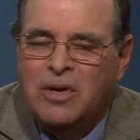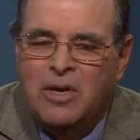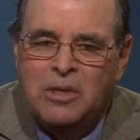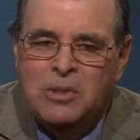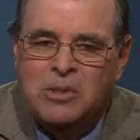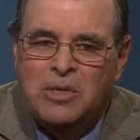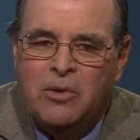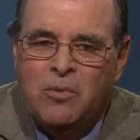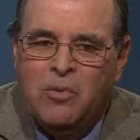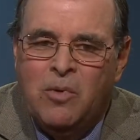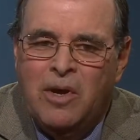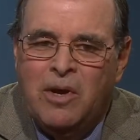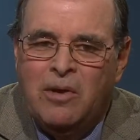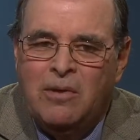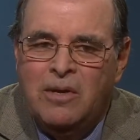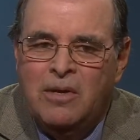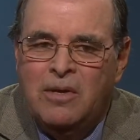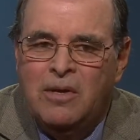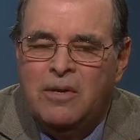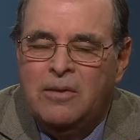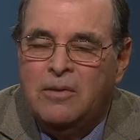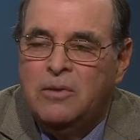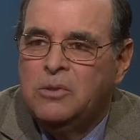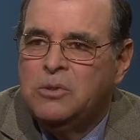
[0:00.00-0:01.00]
I said, well,
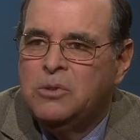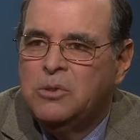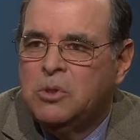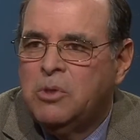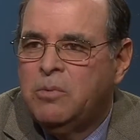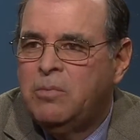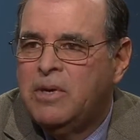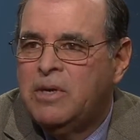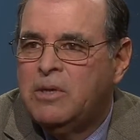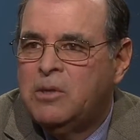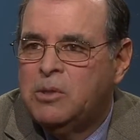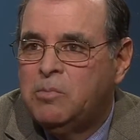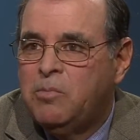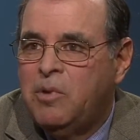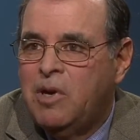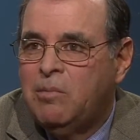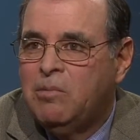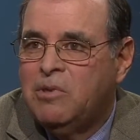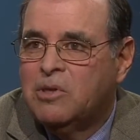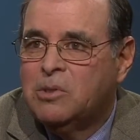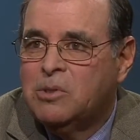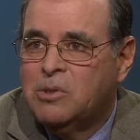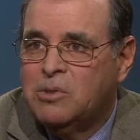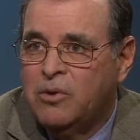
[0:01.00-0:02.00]
there's a tremendous
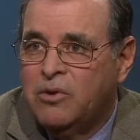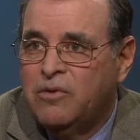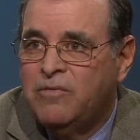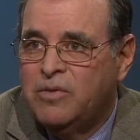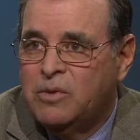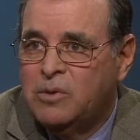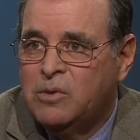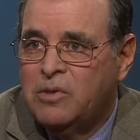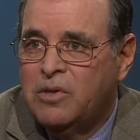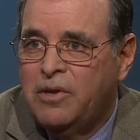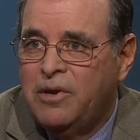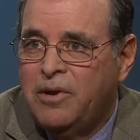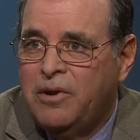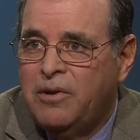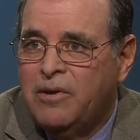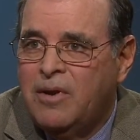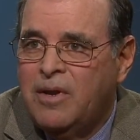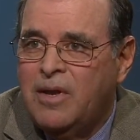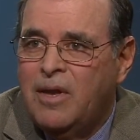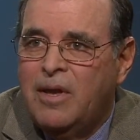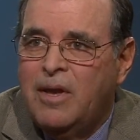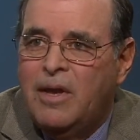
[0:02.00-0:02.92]
public service there,